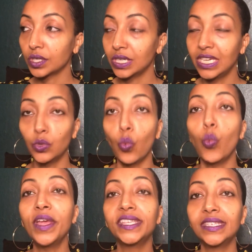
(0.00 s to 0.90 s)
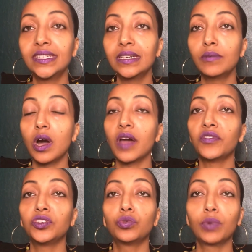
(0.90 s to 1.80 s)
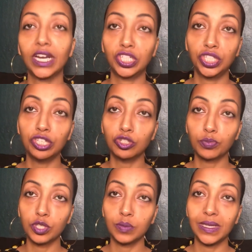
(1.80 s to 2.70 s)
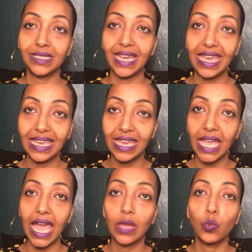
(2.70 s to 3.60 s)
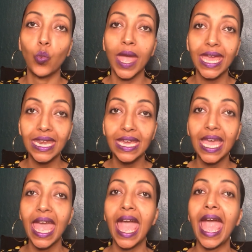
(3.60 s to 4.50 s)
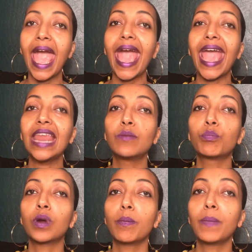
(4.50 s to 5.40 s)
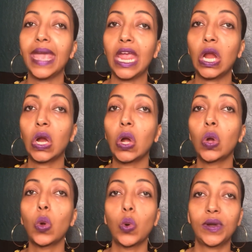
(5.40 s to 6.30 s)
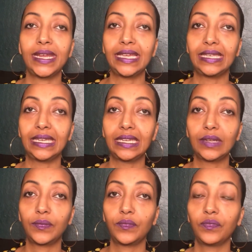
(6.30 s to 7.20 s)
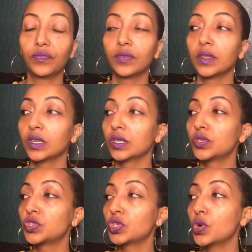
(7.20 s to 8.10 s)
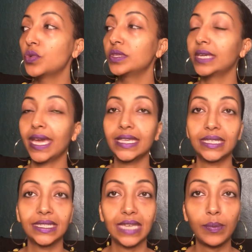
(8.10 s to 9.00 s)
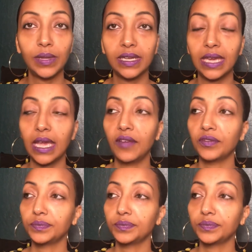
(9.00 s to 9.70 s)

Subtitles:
get wisdom on the direction you're supposed to be taking and when, and prepare accordingly. So in the example I gave,